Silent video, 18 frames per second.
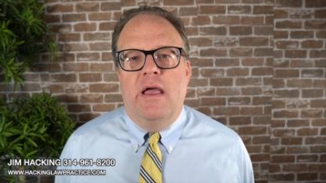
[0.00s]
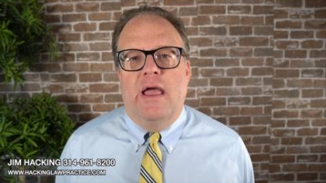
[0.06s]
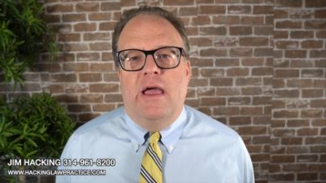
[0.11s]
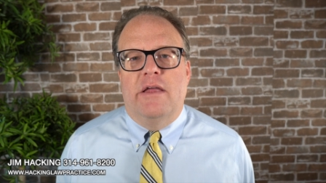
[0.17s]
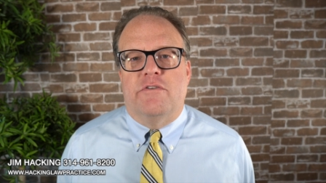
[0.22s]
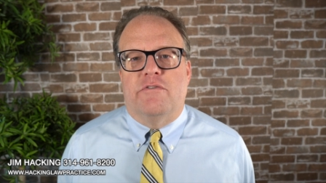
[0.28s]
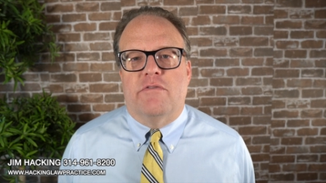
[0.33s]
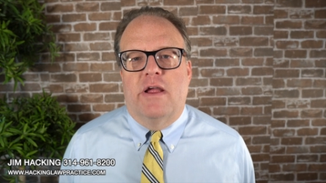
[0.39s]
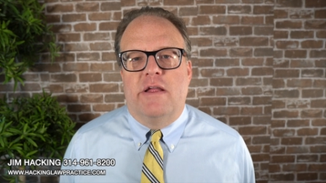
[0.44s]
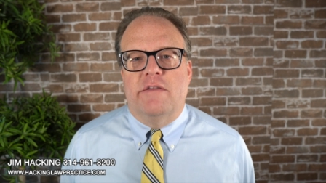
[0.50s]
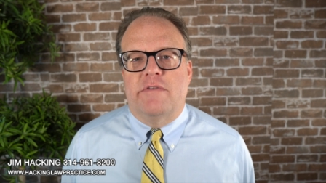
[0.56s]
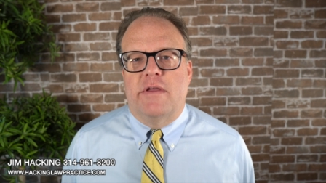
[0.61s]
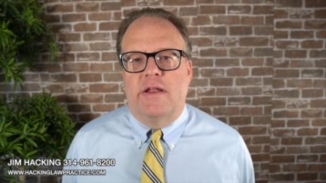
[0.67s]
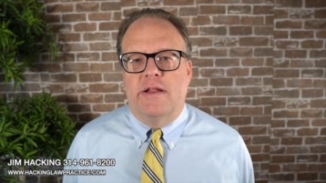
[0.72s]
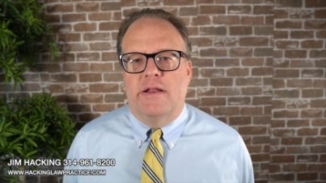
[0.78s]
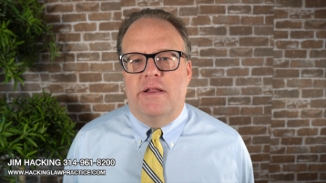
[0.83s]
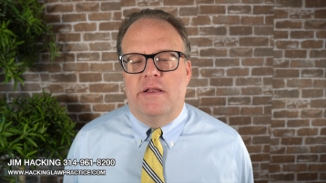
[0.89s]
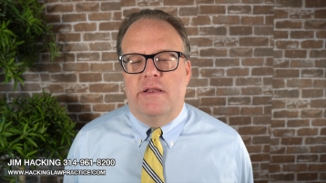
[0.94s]
and
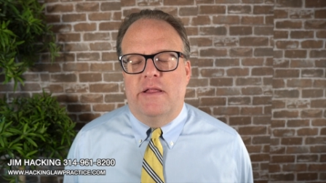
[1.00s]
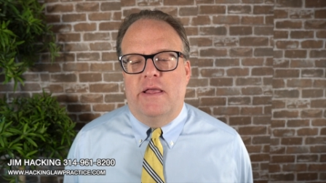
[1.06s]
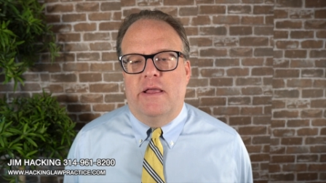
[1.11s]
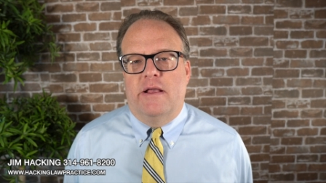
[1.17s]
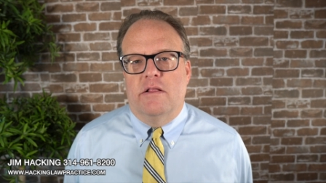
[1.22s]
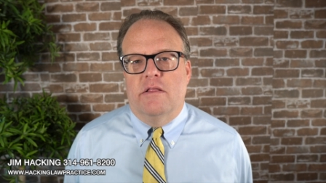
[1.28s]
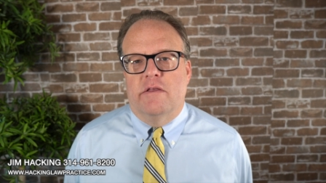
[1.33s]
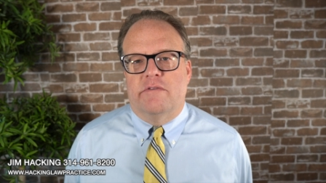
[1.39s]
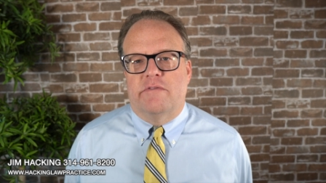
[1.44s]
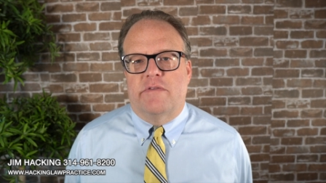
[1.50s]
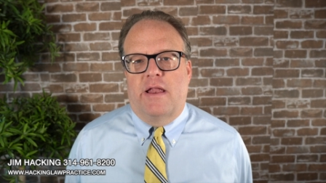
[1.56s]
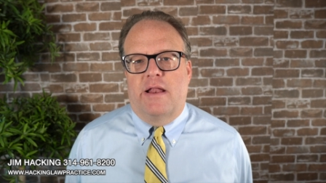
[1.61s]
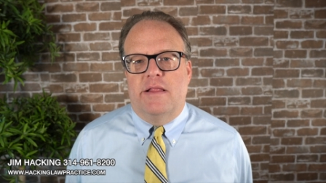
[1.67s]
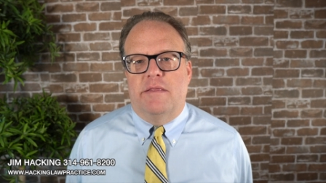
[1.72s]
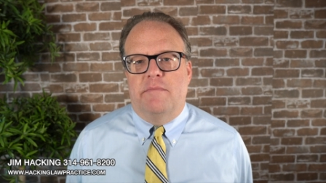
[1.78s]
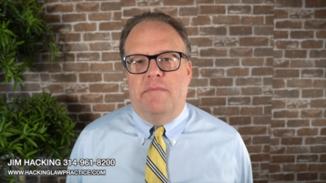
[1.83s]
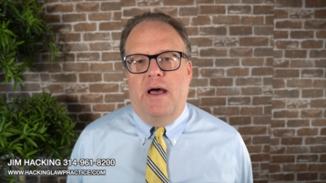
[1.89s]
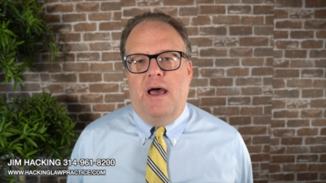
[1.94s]
translate it into English. Then
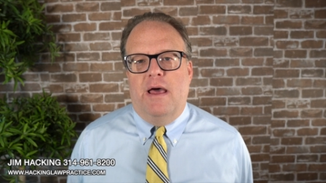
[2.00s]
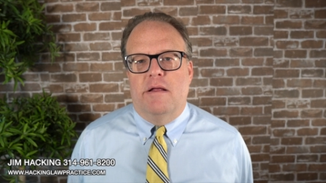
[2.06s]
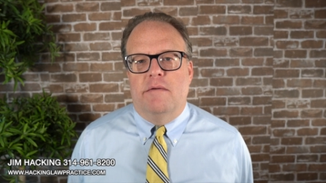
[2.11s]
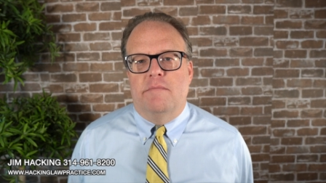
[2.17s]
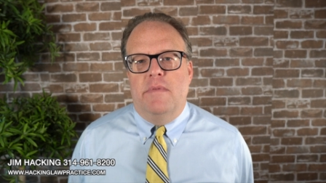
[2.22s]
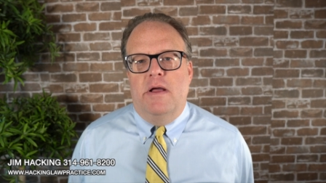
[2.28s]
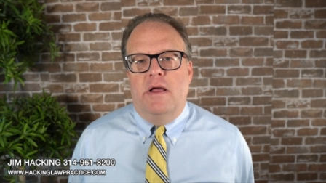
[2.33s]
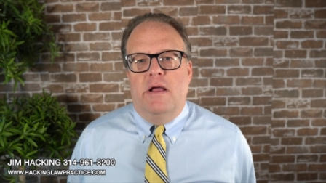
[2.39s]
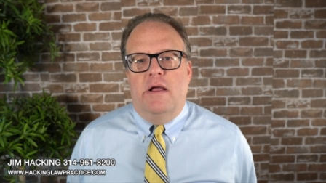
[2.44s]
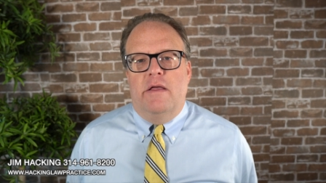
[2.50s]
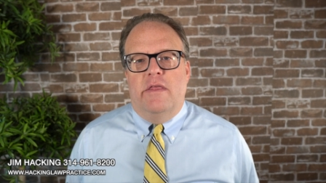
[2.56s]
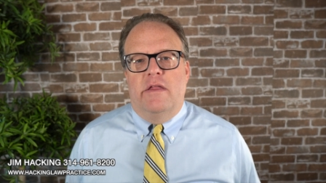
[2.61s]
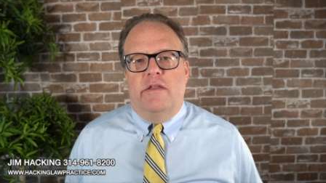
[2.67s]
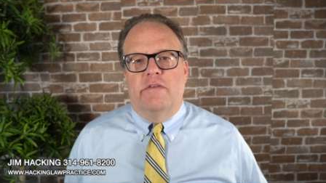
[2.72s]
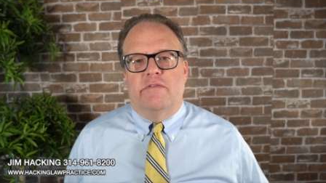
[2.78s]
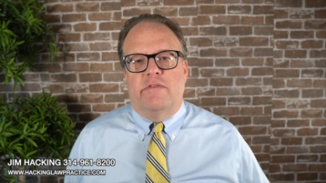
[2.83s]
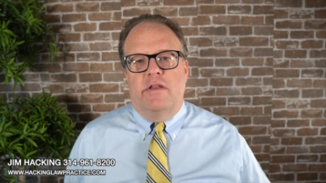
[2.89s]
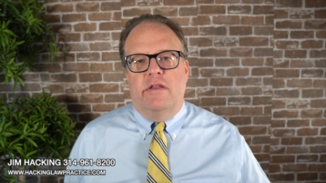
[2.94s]
at the bottom, they
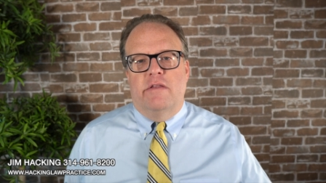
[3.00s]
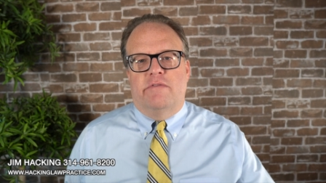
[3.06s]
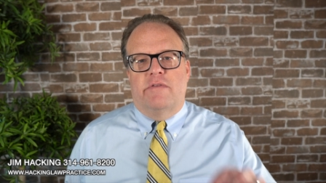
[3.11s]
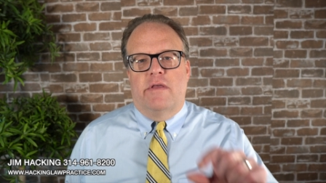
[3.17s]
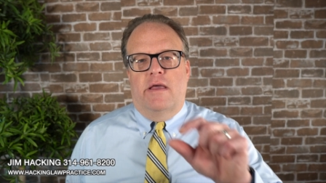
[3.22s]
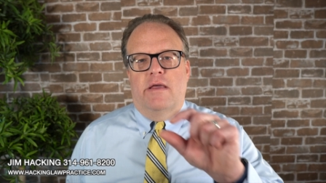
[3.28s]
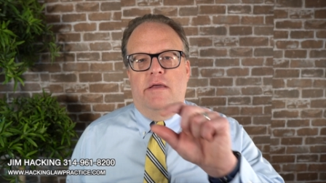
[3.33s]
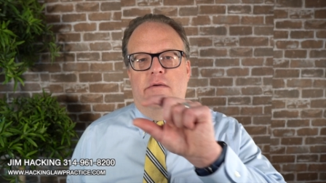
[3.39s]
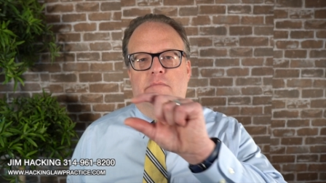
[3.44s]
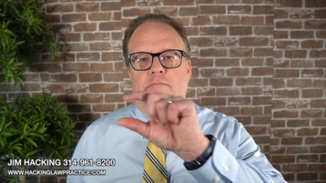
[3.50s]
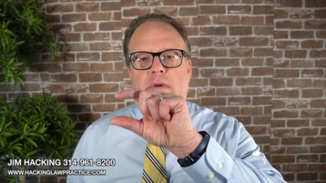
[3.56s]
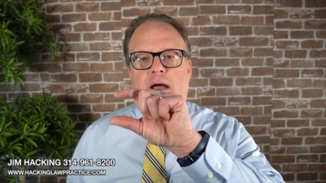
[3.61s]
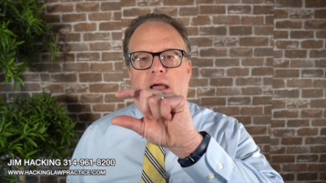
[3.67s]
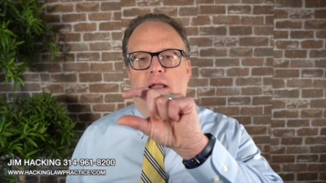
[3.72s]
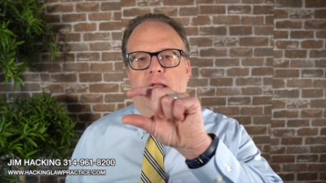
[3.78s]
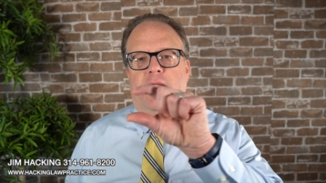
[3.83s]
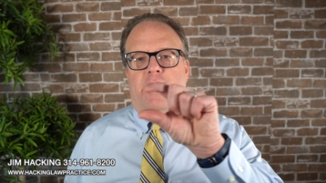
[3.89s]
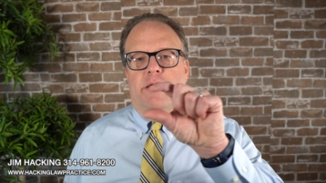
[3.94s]
just need to say,
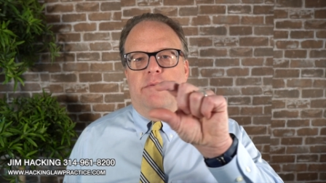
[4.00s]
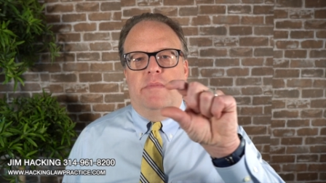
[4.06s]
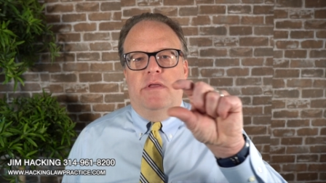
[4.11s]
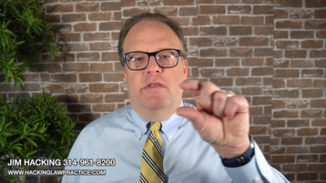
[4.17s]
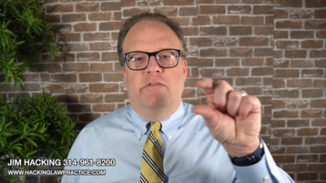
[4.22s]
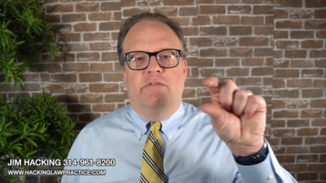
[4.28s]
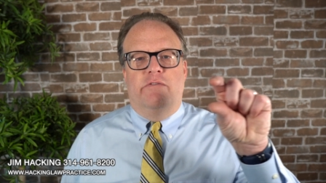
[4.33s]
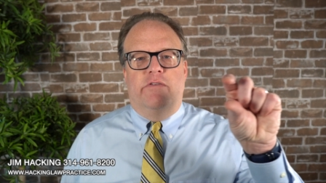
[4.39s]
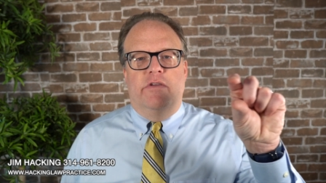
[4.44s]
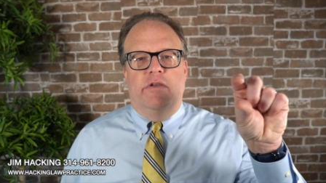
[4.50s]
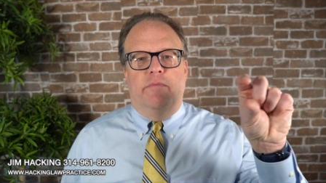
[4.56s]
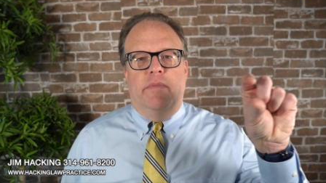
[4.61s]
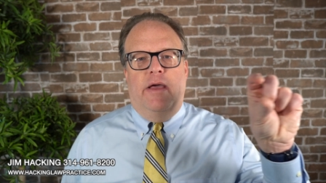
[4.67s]
my name is Jim